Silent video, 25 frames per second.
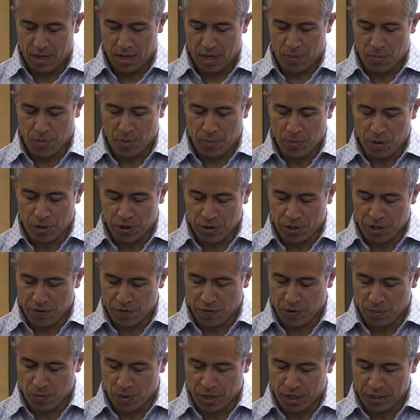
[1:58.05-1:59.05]
and promote
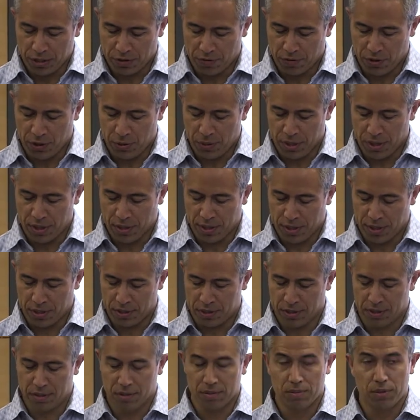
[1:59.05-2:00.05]
different ways of doing
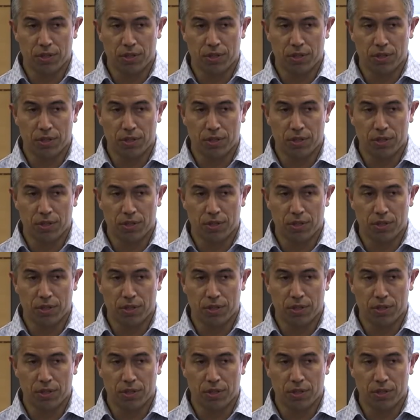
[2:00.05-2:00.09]
things